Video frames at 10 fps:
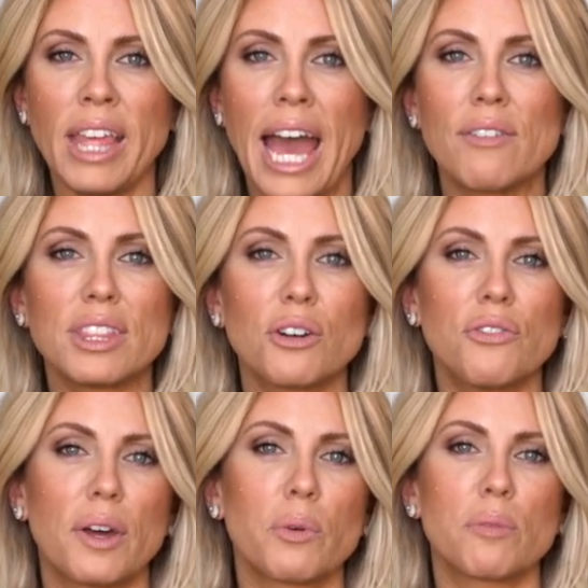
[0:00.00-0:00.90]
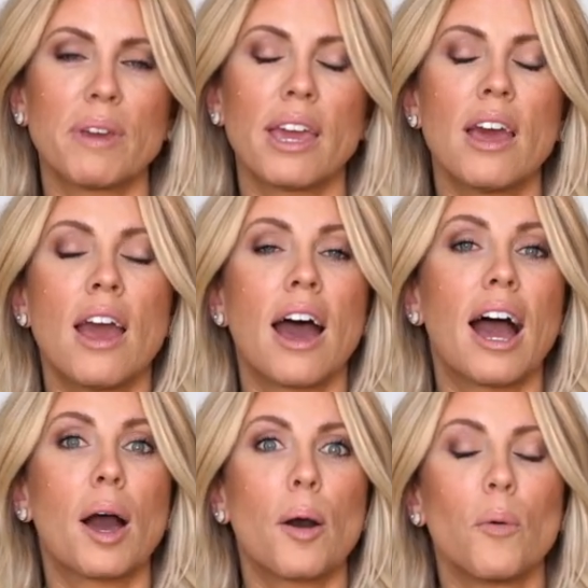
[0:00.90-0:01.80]
Have a little fun with me.
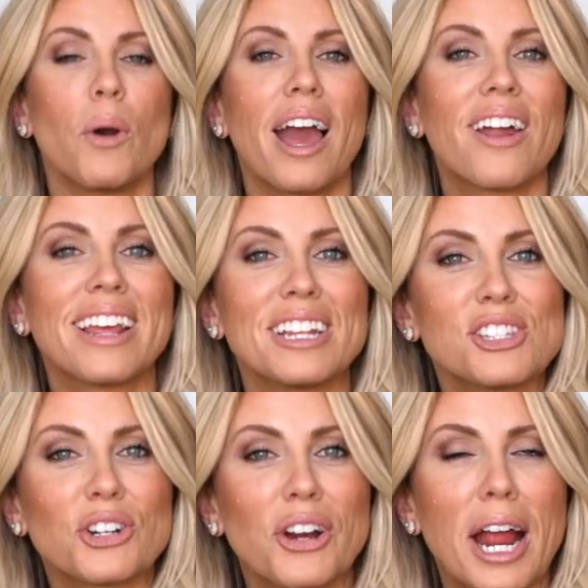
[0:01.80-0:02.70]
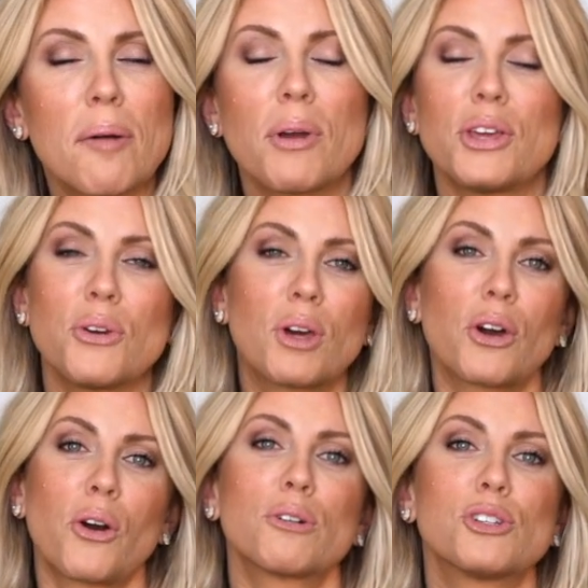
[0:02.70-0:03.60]
Oh, on Instagram, you
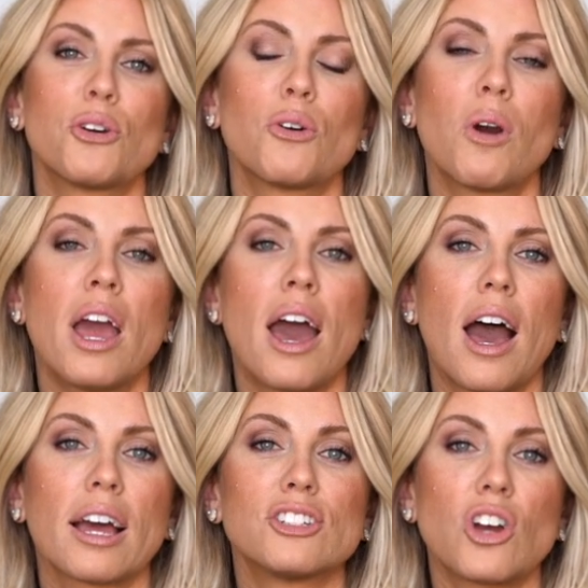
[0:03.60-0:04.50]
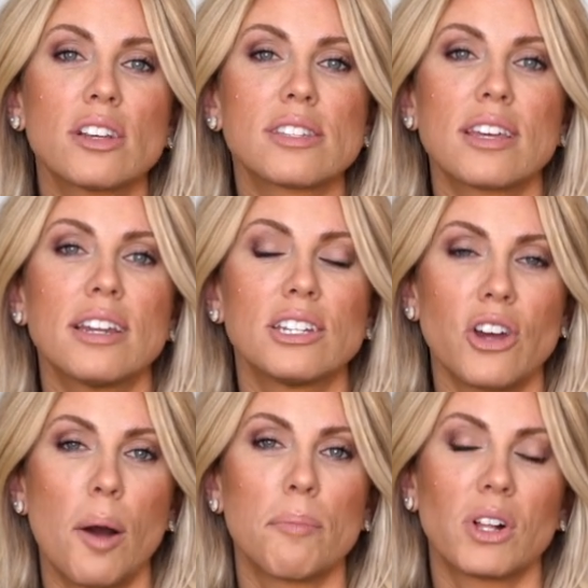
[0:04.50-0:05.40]
can go to
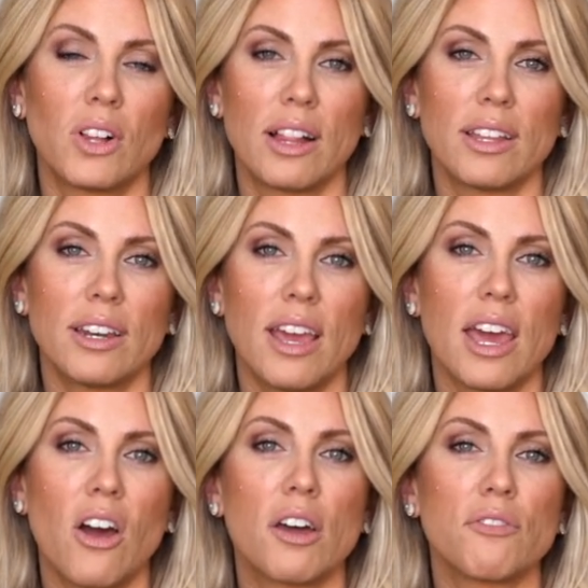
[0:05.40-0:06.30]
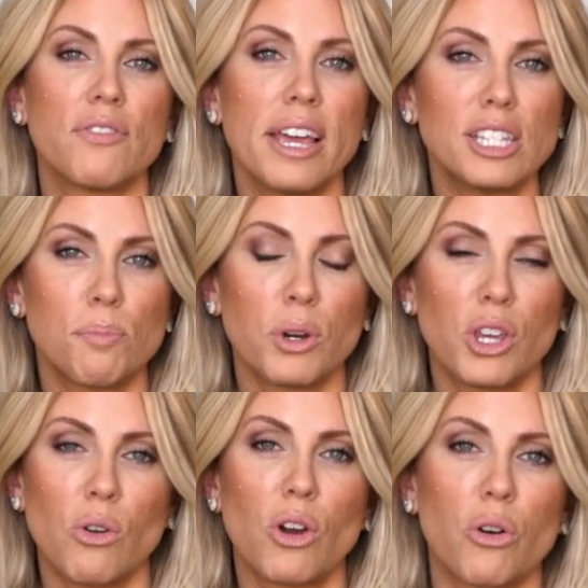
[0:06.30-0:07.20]
Jocelyn.McClellan, and on
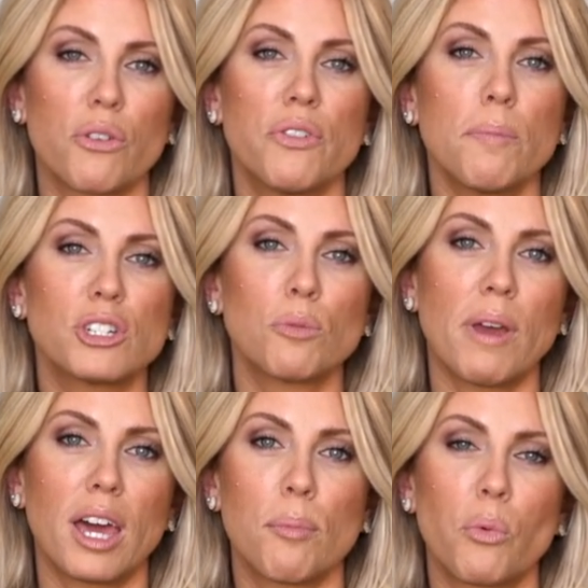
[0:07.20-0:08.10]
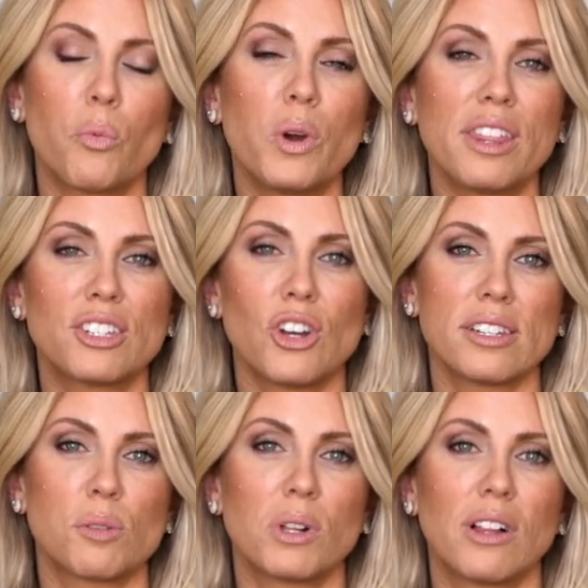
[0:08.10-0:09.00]
Facebook, you can go to Fit Mission Makeup with
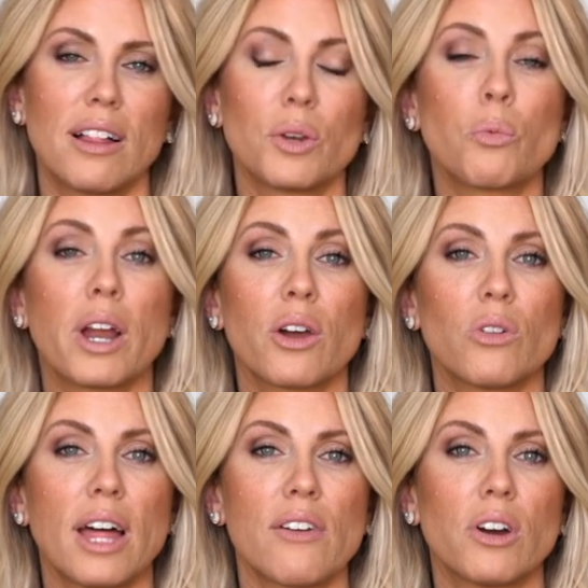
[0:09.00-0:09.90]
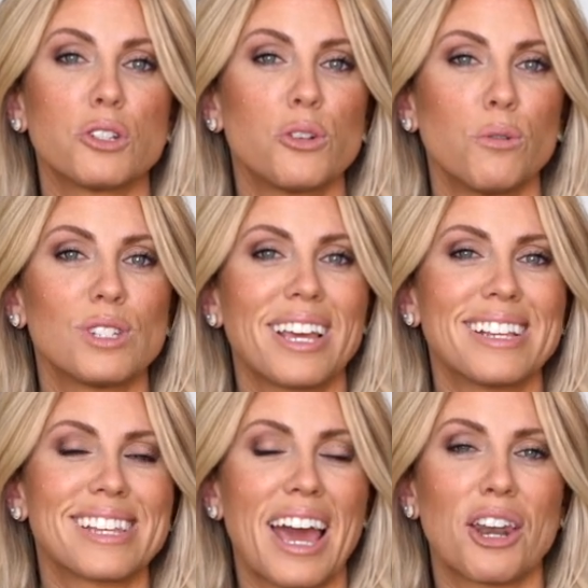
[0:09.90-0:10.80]
Jocelyn McClellan, where I go live on
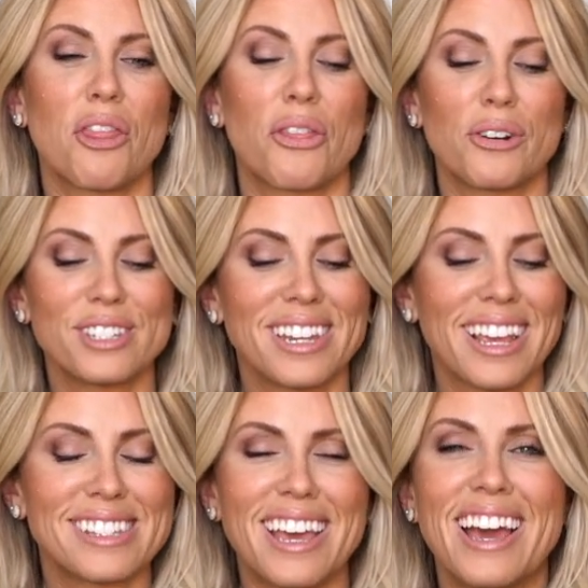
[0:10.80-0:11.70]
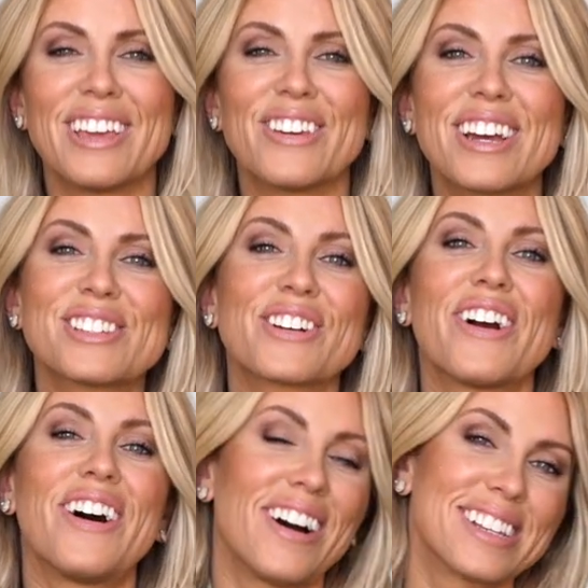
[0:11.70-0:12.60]
Tuesdays and Thursdays. You guys
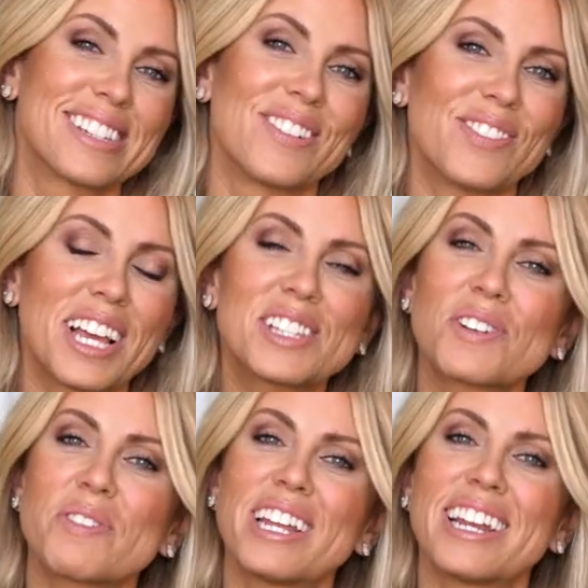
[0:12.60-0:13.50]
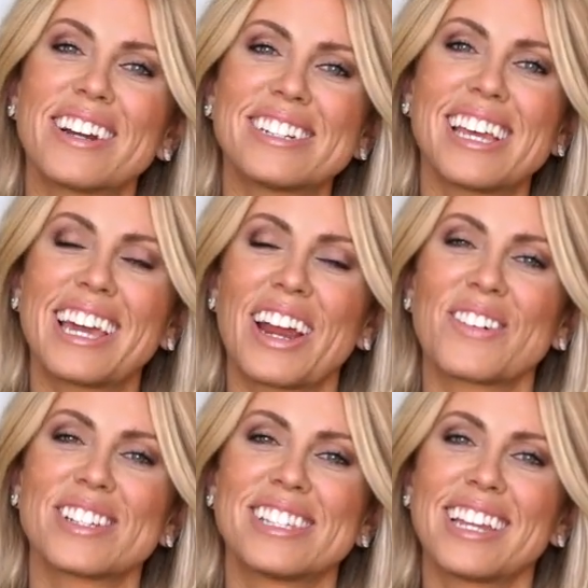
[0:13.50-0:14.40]
are awesome. Thanks for being here. Take care.
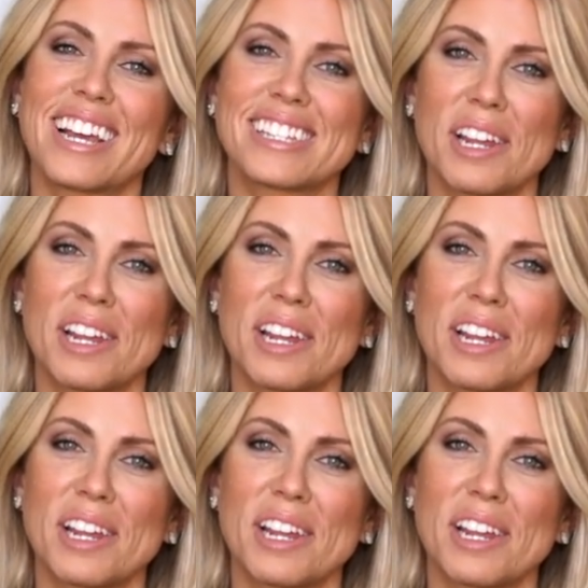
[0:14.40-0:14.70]
We'll see you next